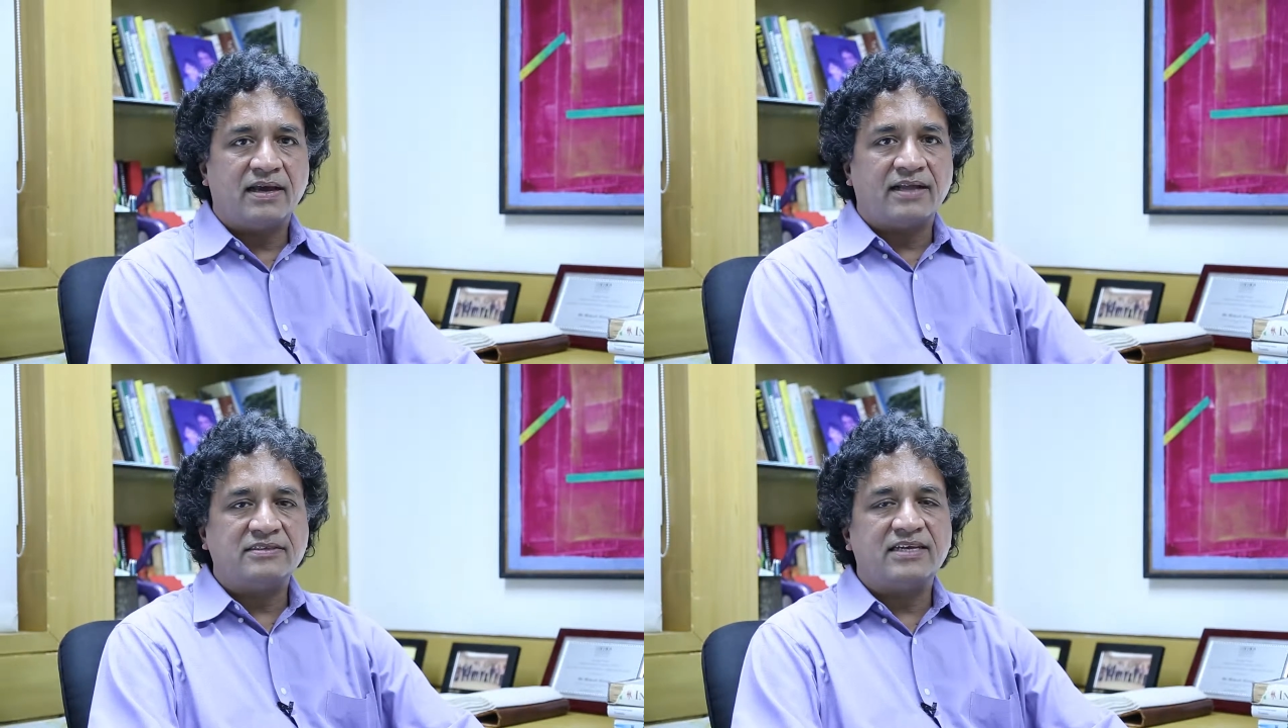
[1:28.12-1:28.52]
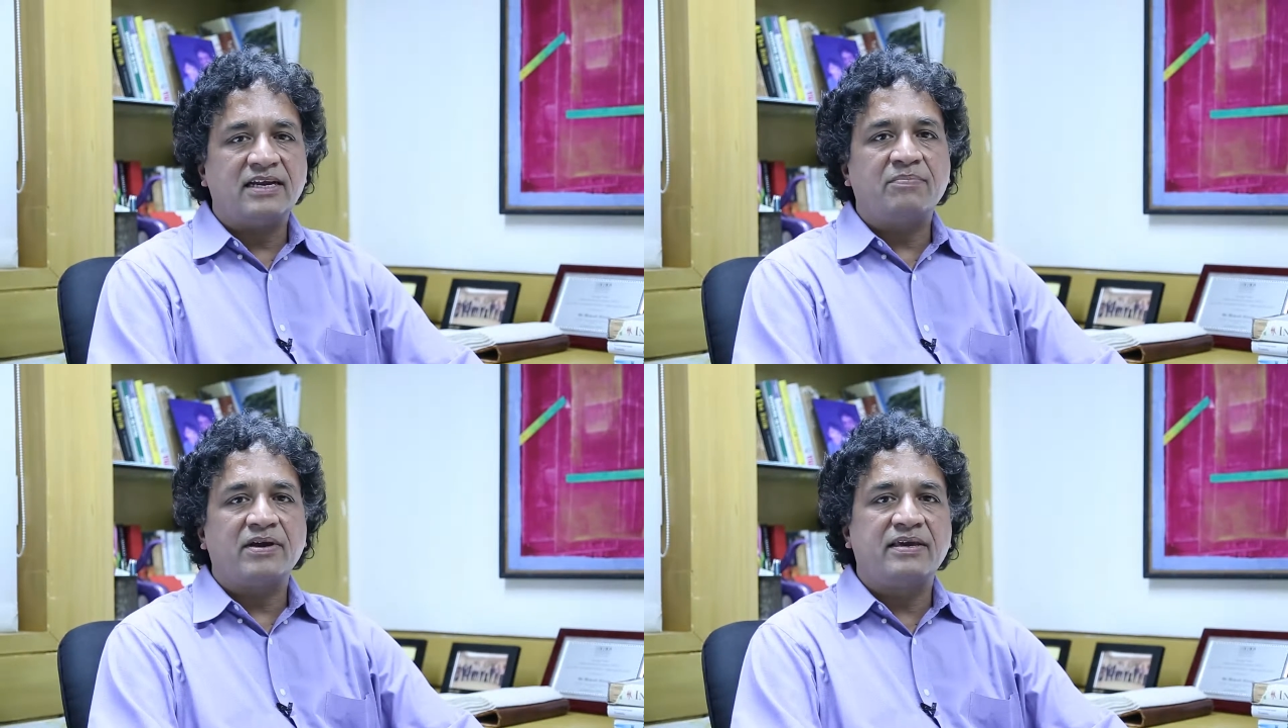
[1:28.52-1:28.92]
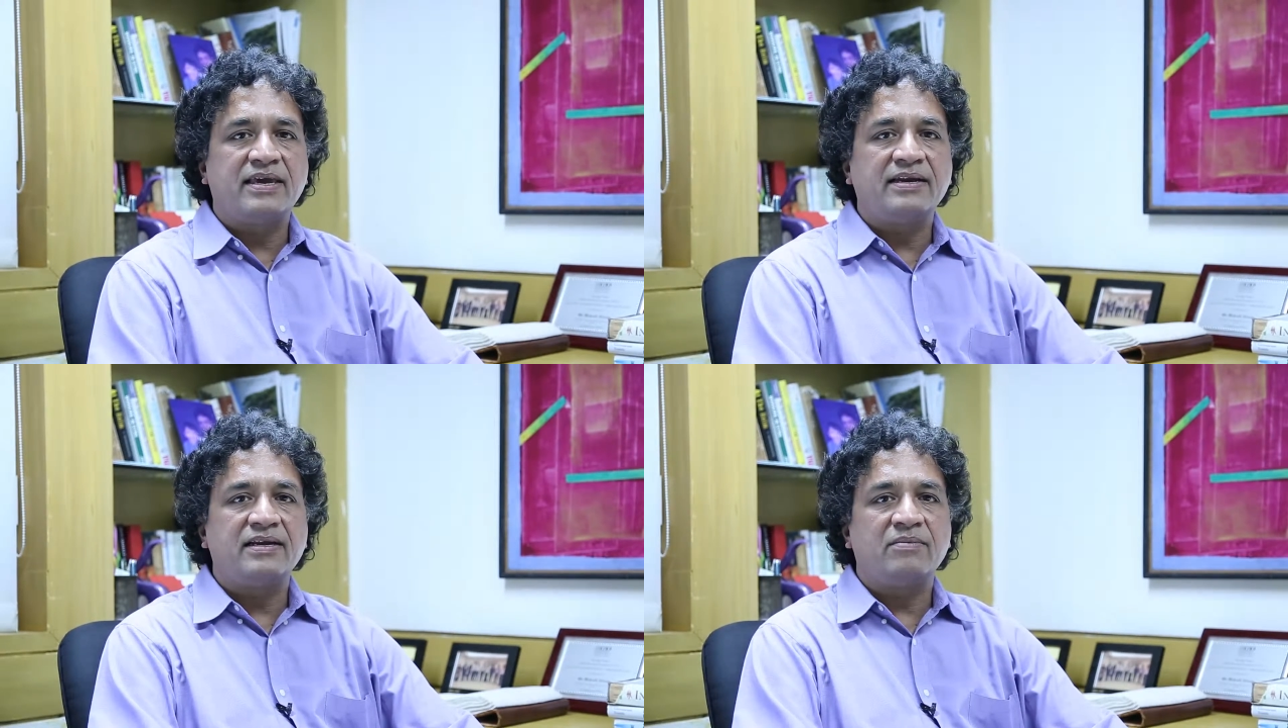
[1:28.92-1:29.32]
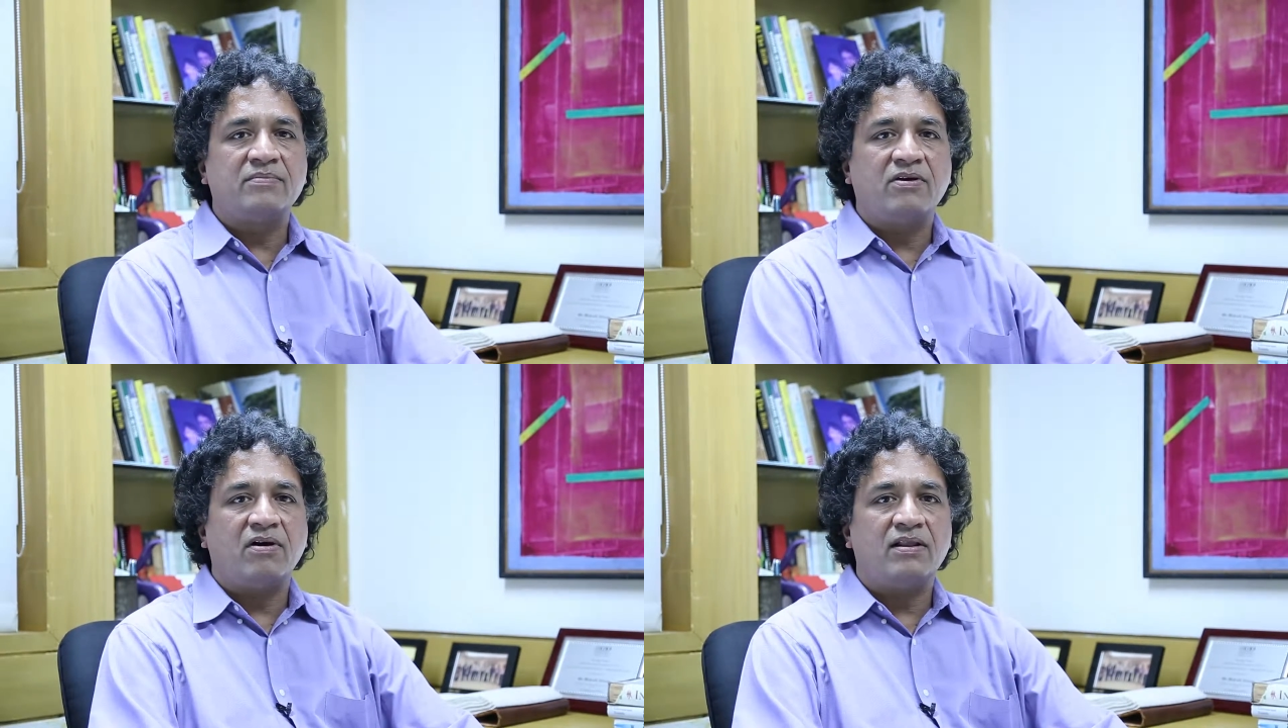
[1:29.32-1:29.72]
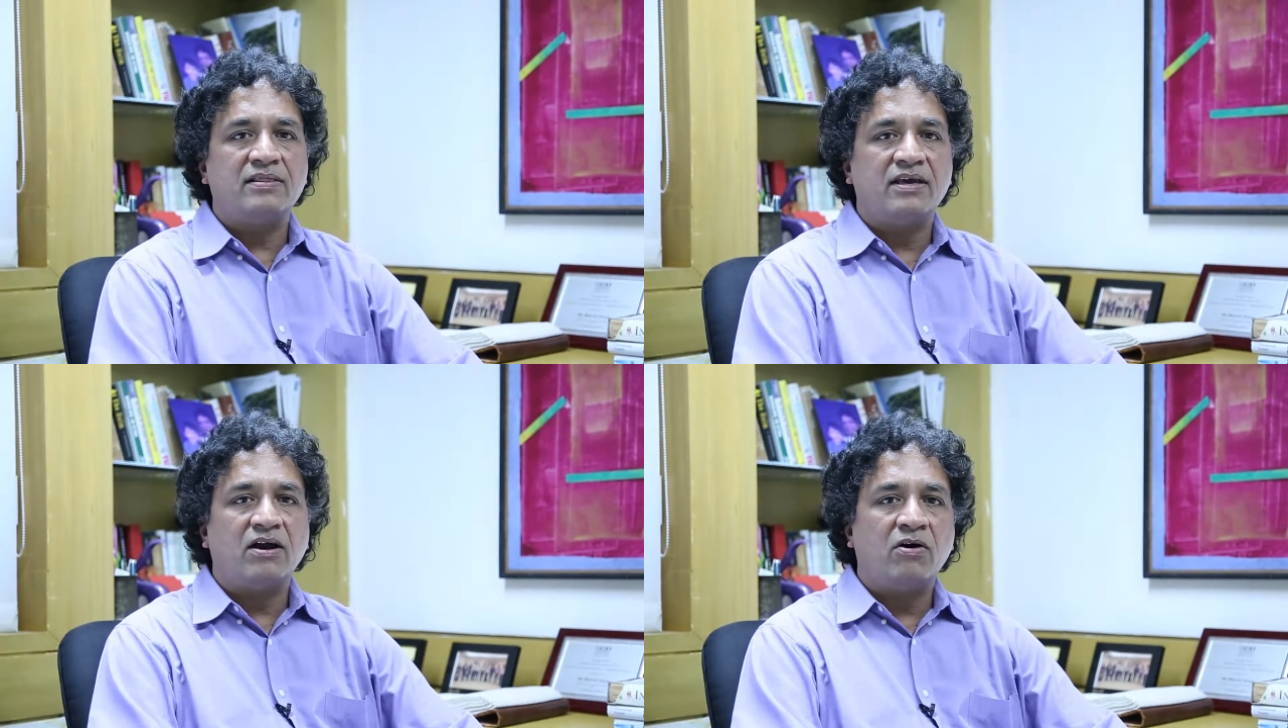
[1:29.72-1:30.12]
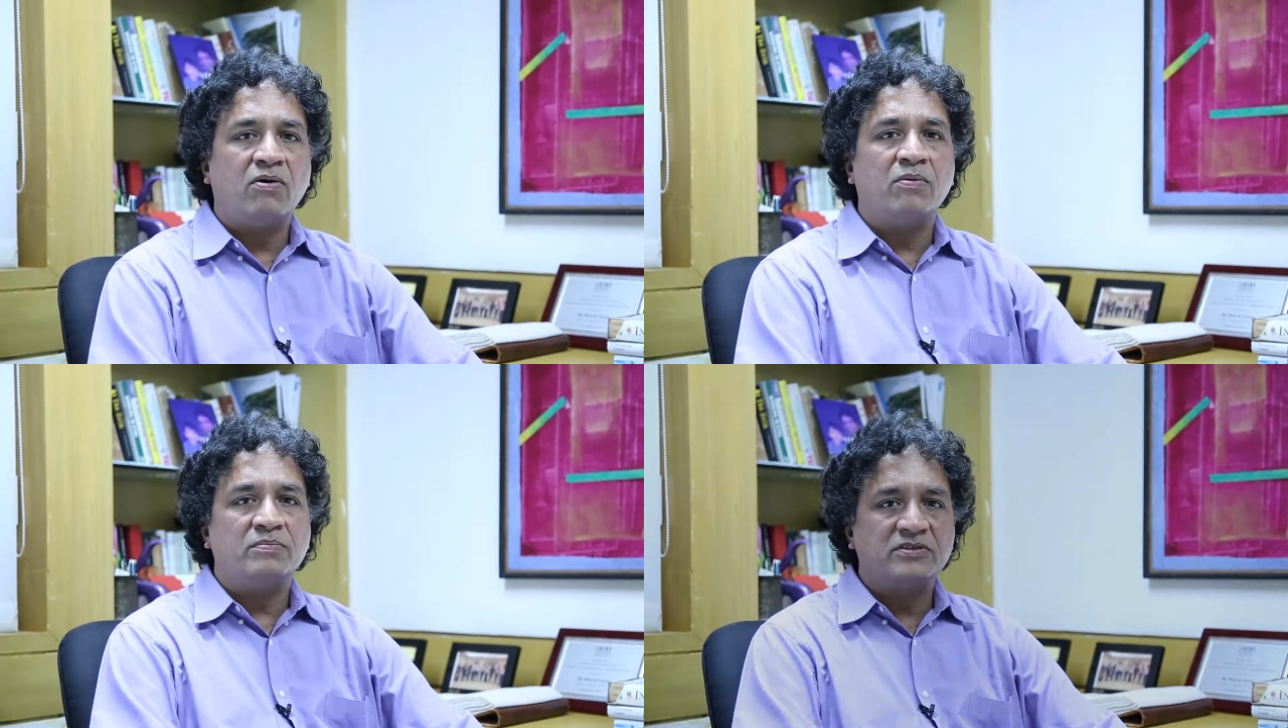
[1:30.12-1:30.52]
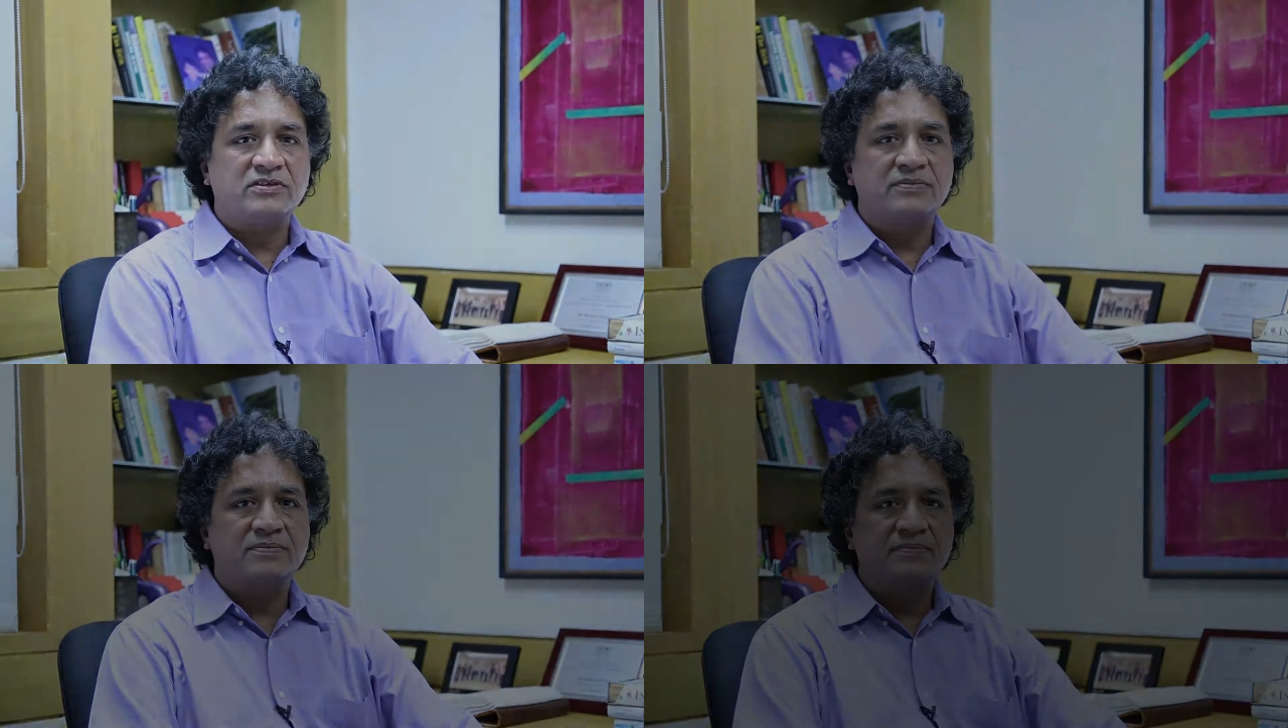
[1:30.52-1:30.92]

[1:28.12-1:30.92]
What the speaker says: and set up a kingdom called the Ahoms.